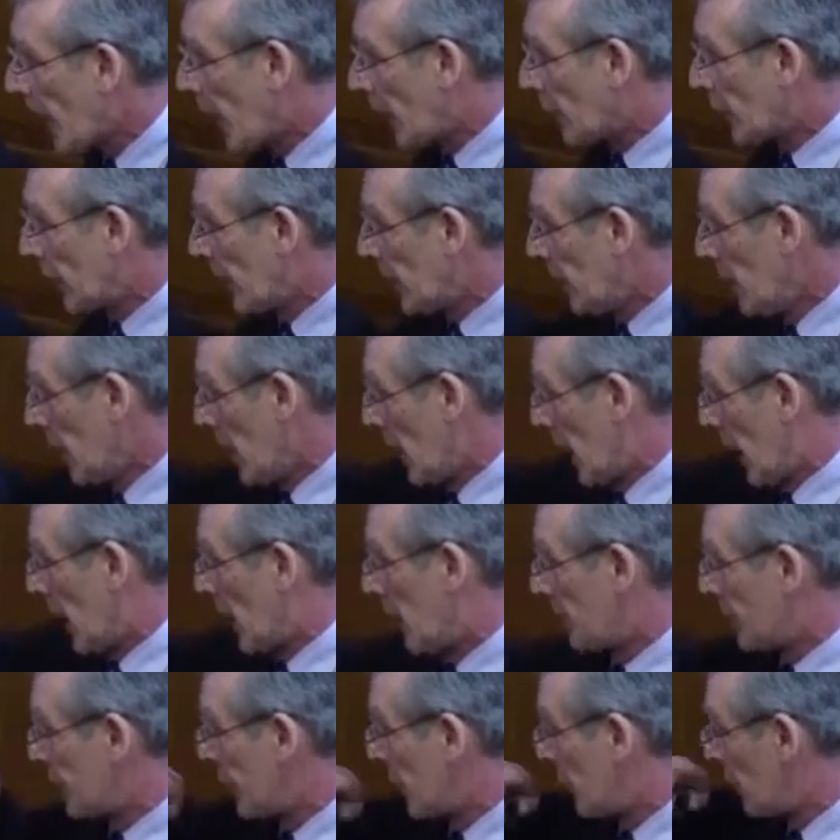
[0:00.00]
Okay,
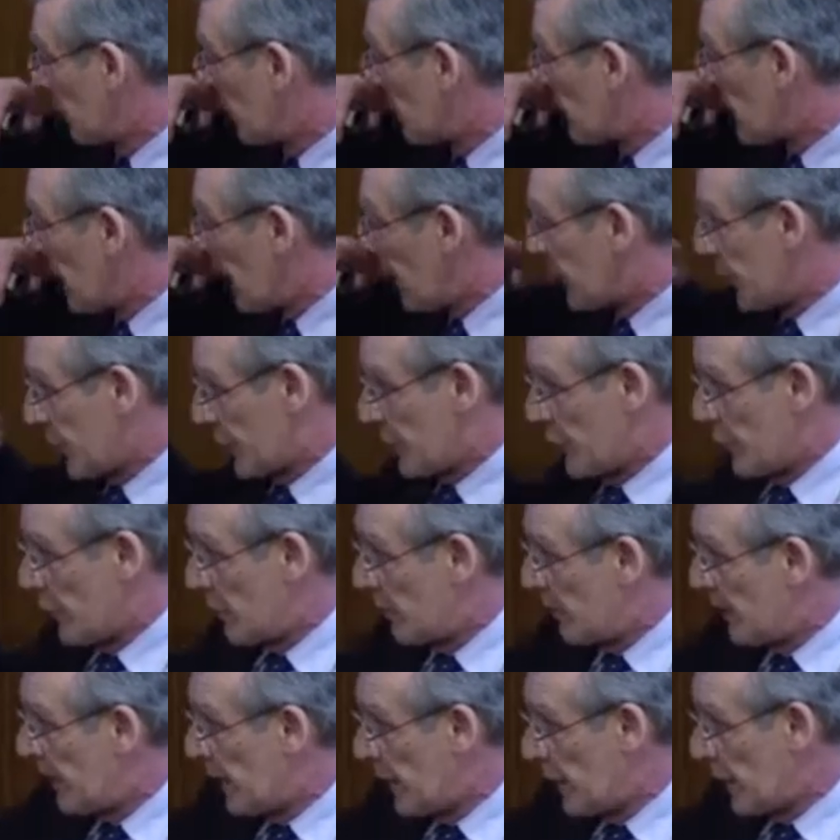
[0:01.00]
so just to
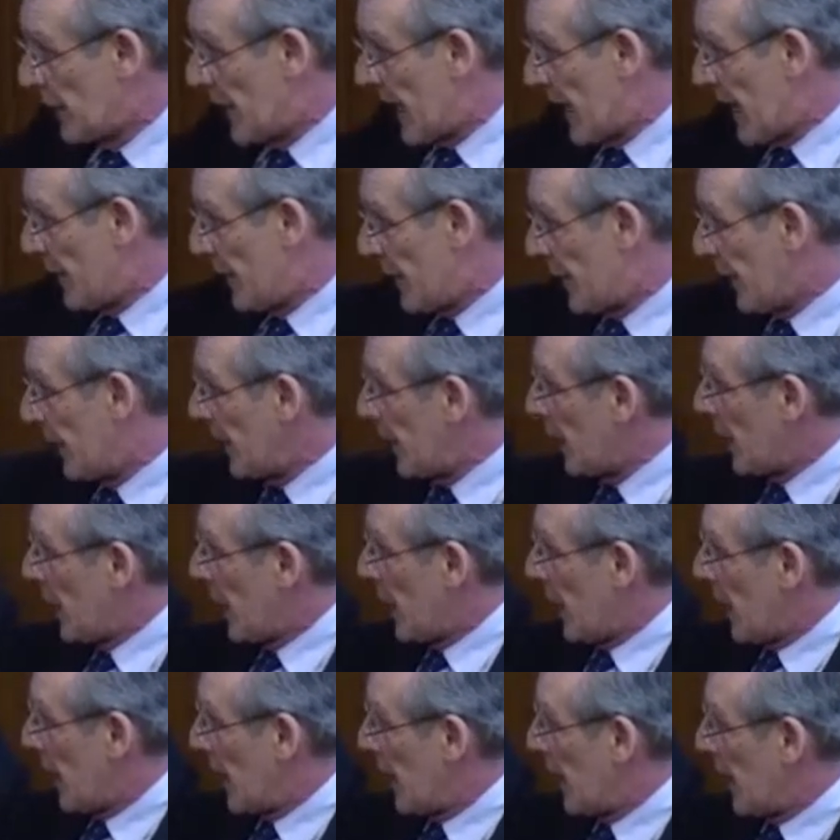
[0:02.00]
repeat that,
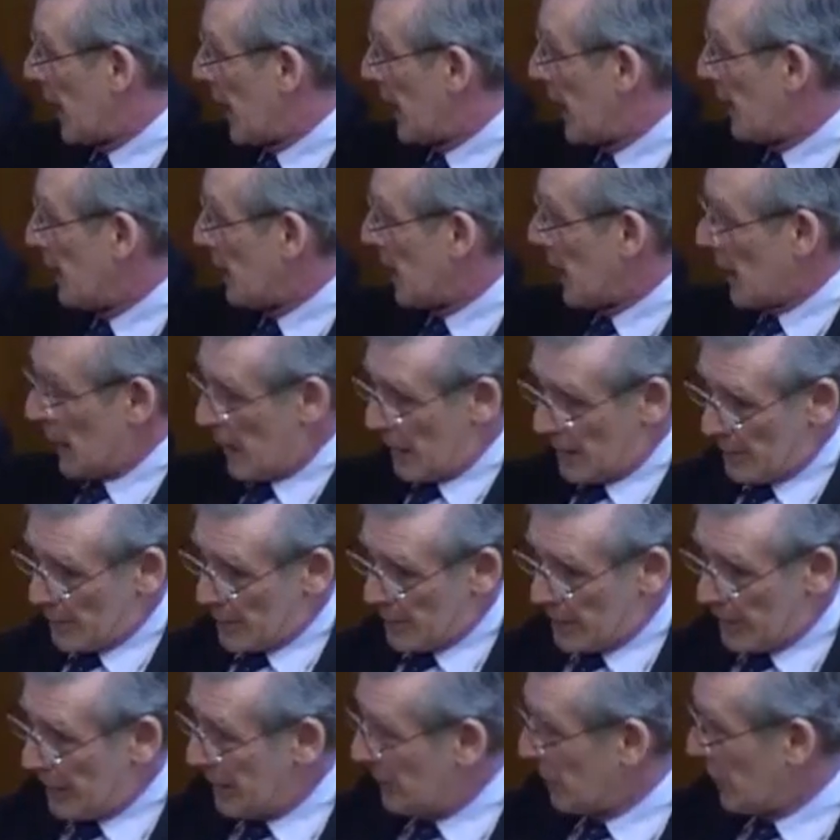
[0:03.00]

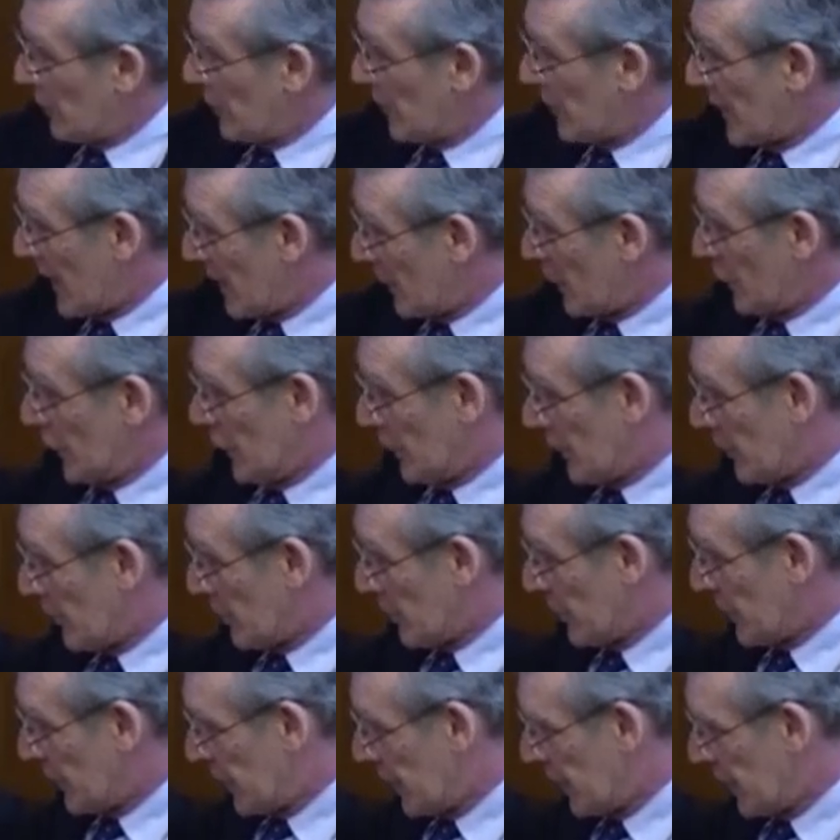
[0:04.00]
the function of the
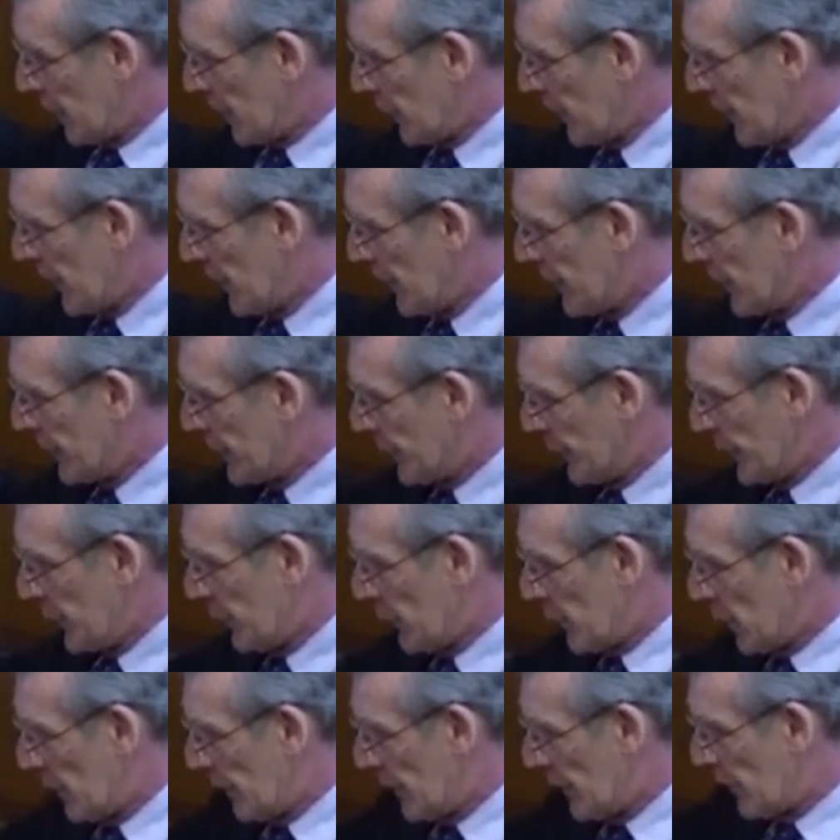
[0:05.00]
material is
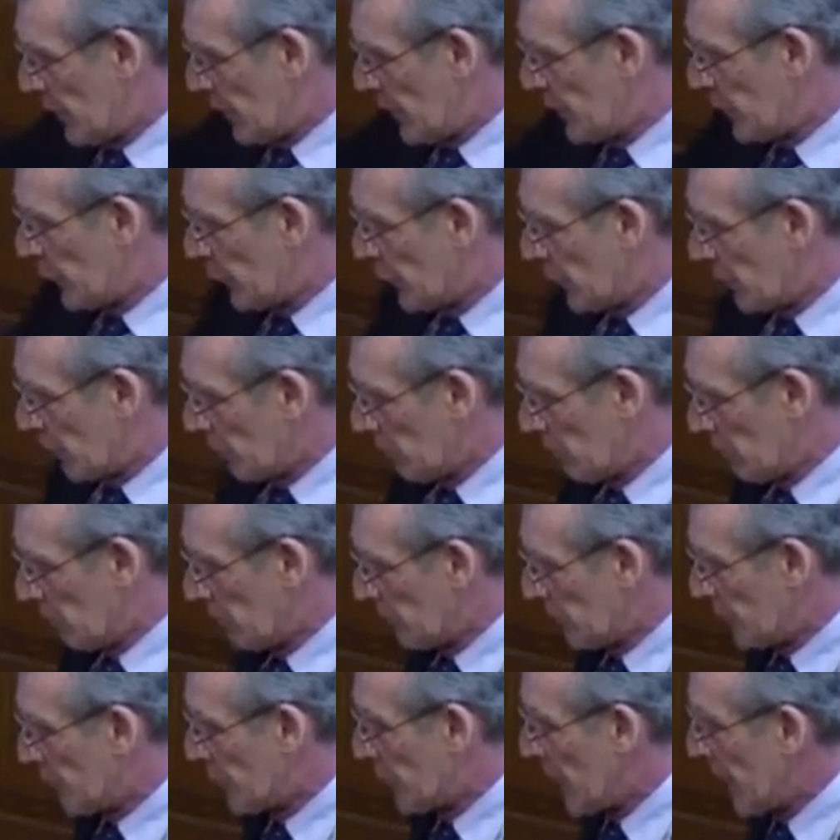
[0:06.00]
you've got the original
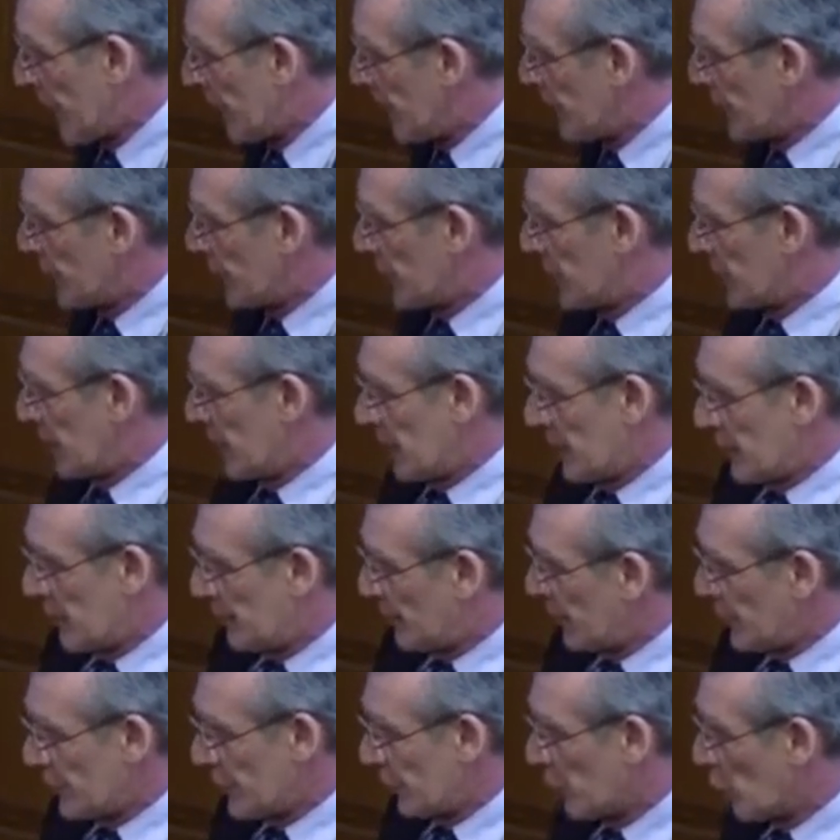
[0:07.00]
straight, a
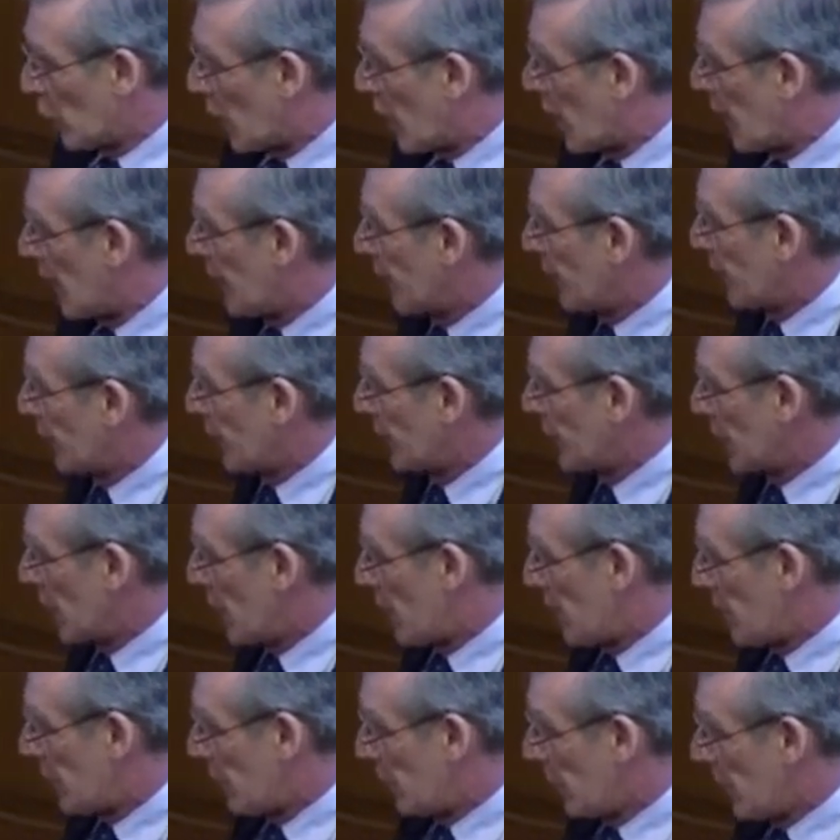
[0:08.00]
piece of wire, for
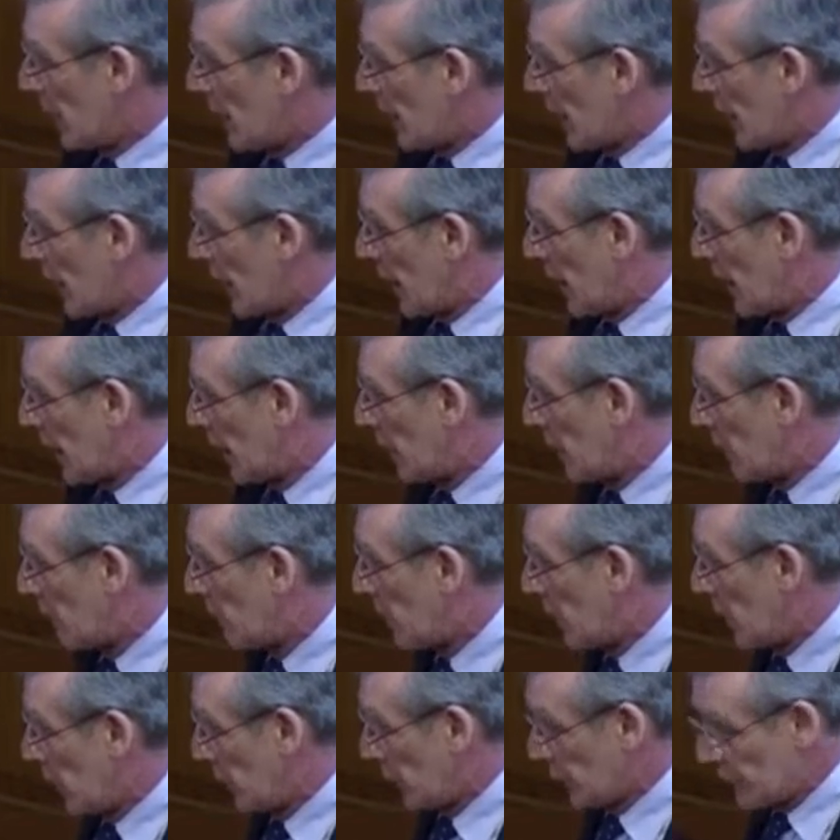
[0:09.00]
example.
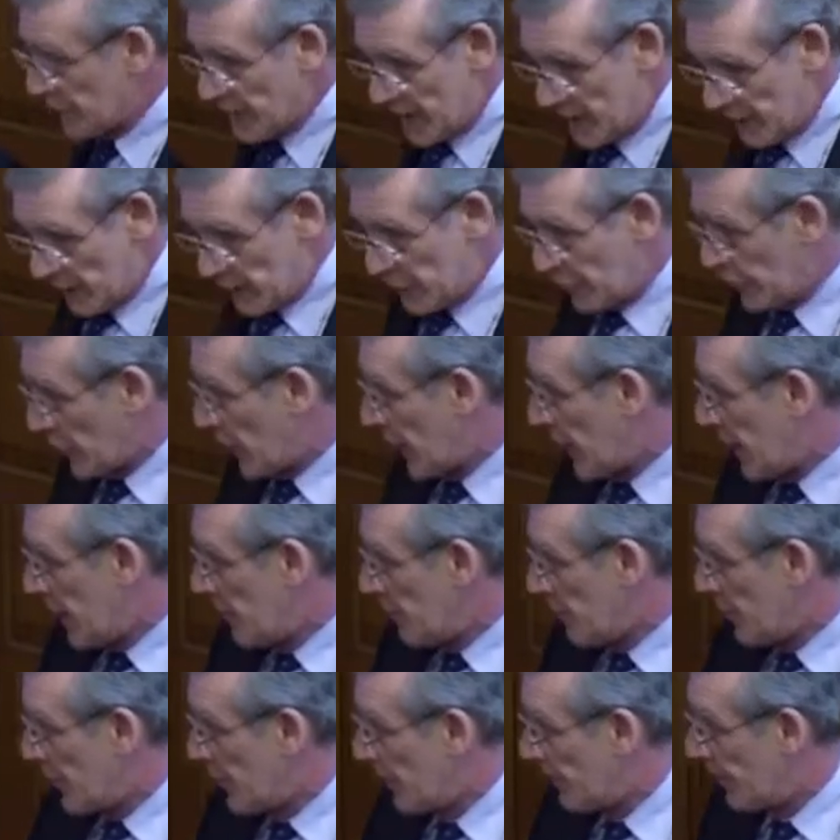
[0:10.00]
You set the
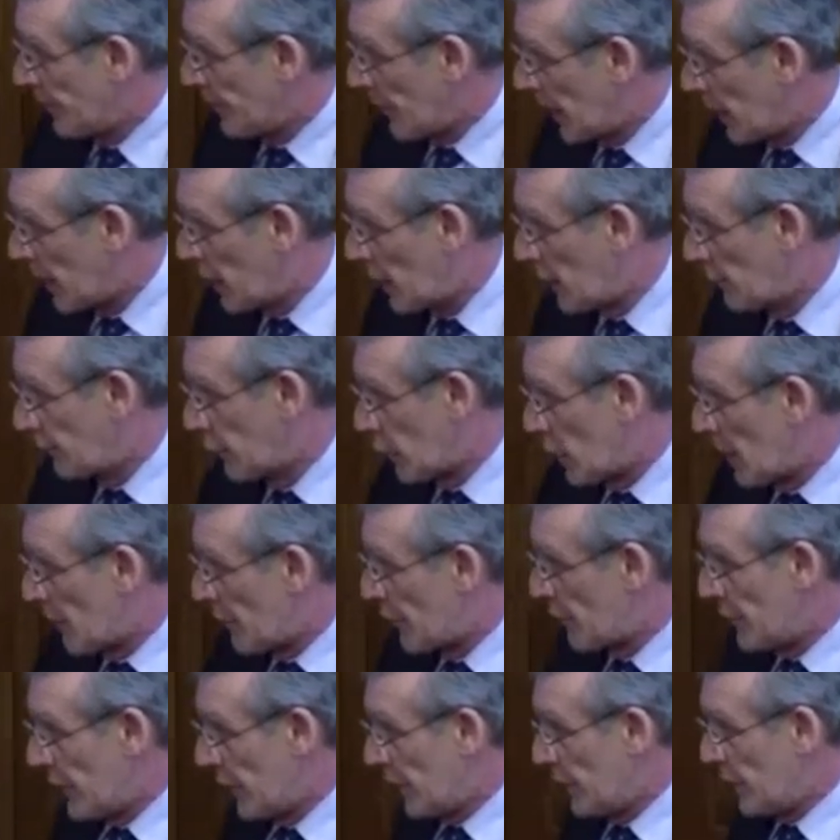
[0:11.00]
shape,
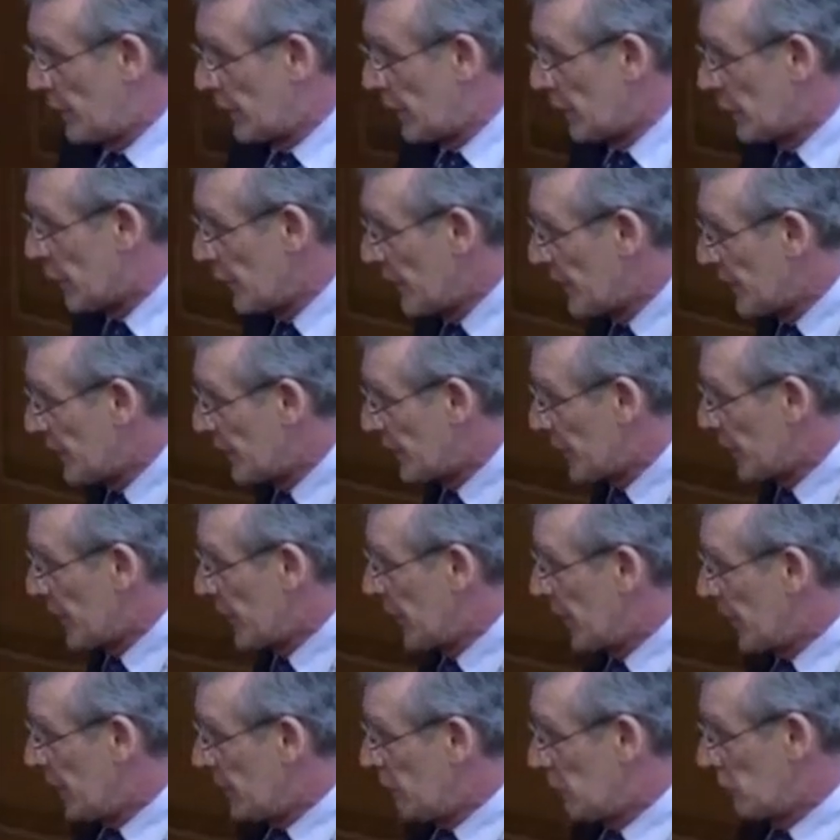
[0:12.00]
450 degrees
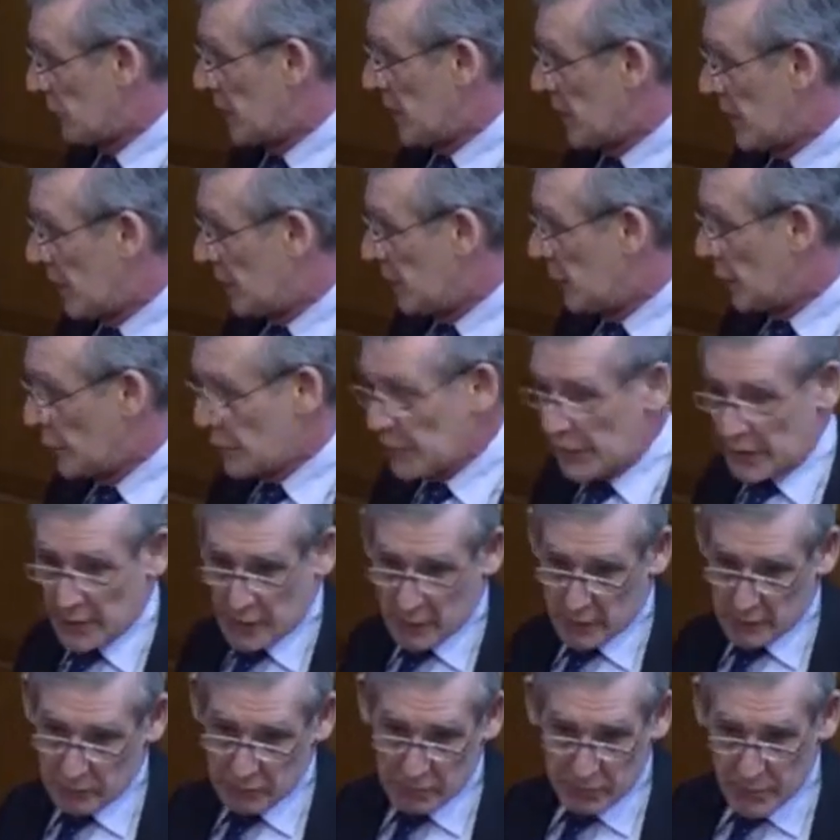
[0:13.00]
C, using
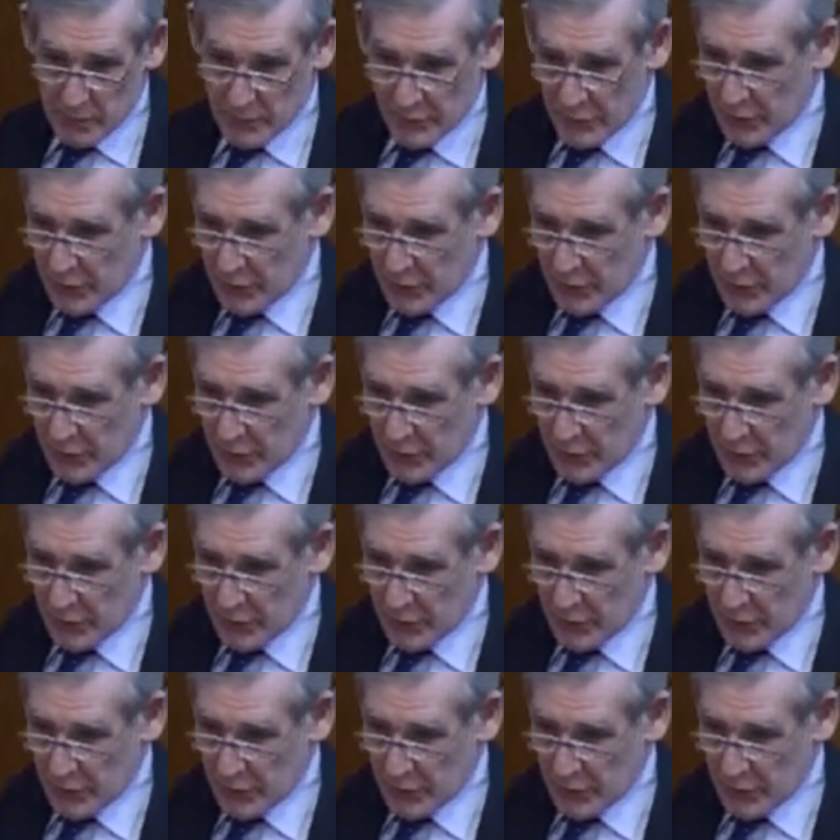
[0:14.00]
a